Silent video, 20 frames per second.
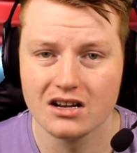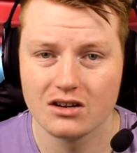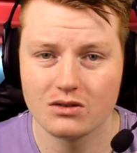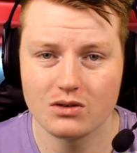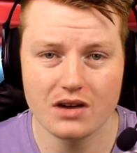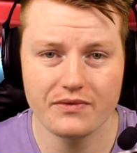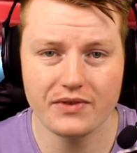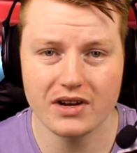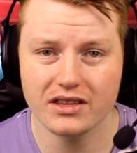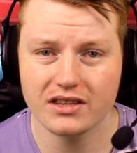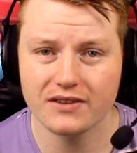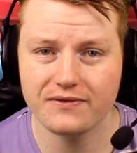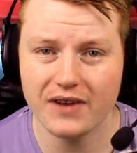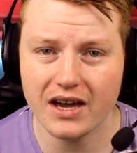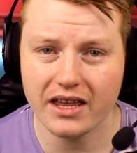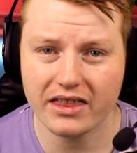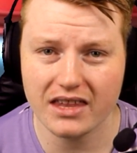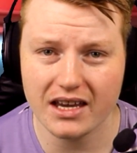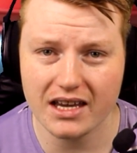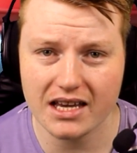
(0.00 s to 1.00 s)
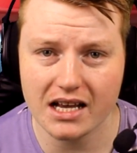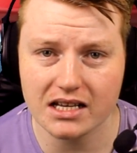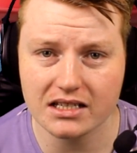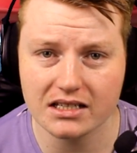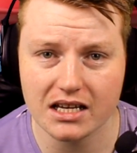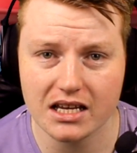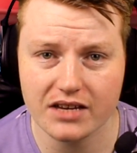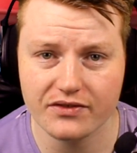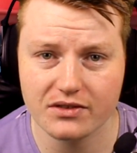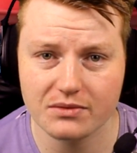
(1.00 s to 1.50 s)
However, the fact that he
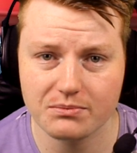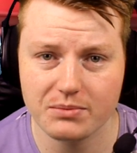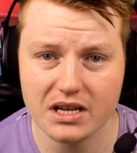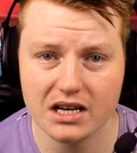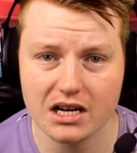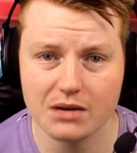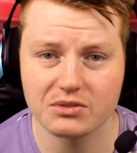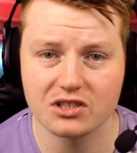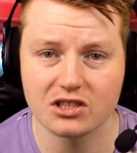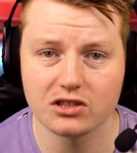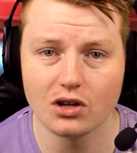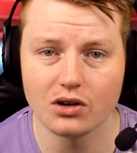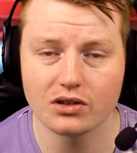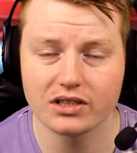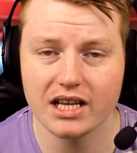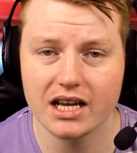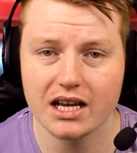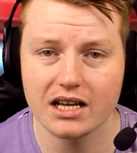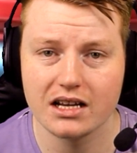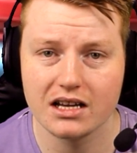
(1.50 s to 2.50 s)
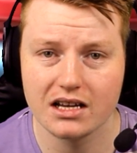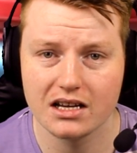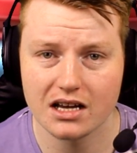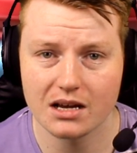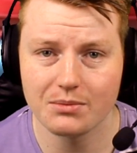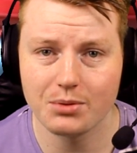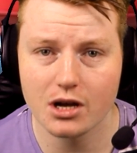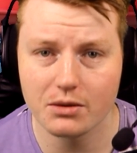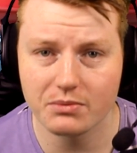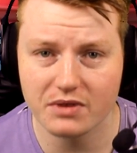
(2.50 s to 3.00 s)
hasn't even been able to lock down
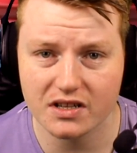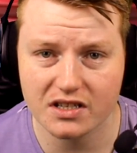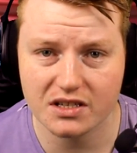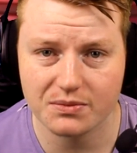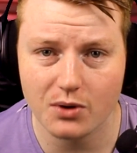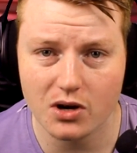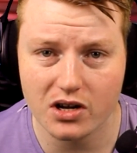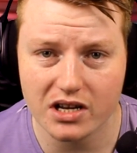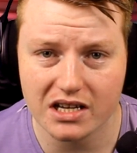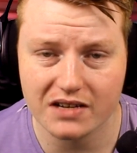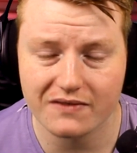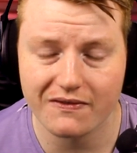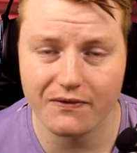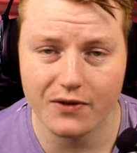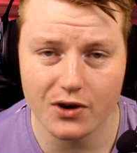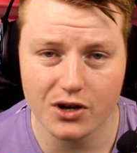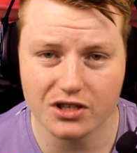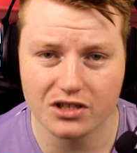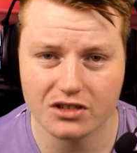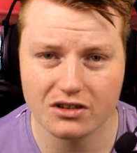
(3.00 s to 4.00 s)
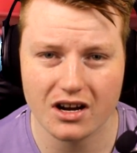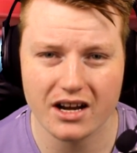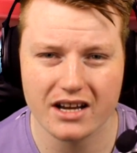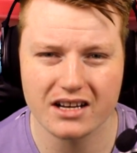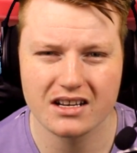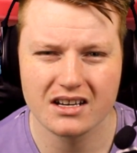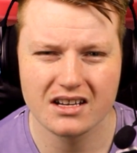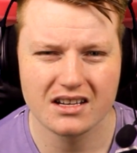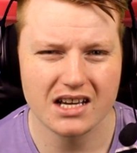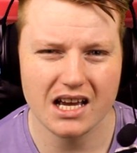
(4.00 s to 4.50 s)
a permanent spot in first
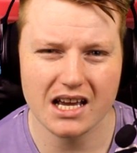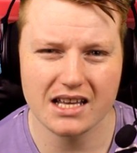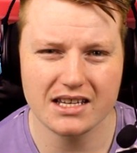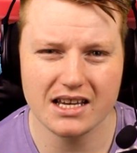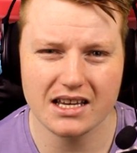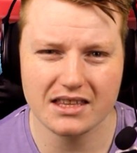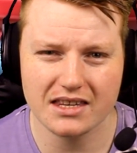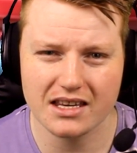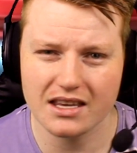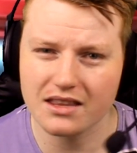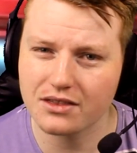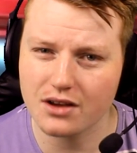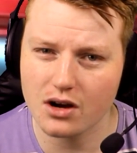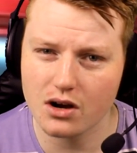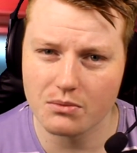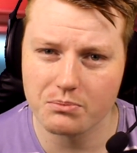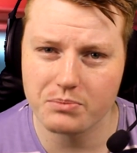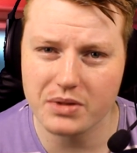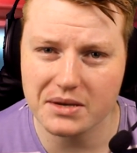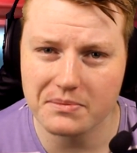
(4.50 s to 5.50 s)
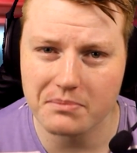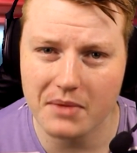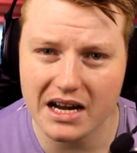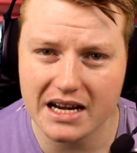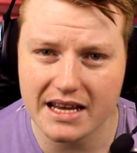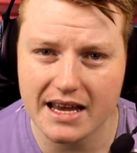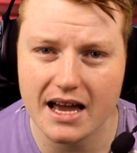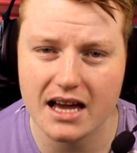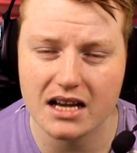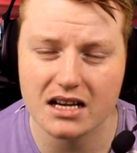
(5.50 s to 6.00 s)
grade, and yet they're throwing big
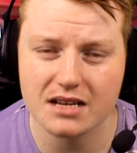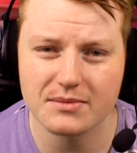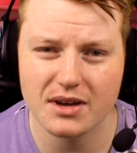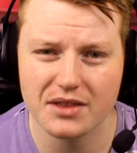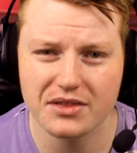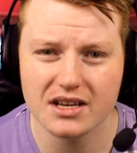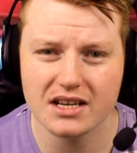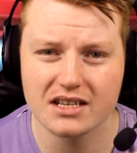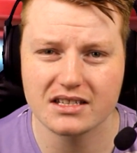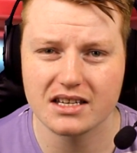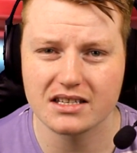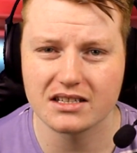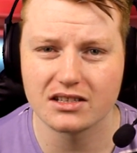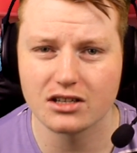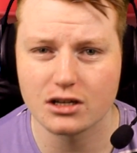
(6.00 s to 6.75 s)
money at him, I think it says a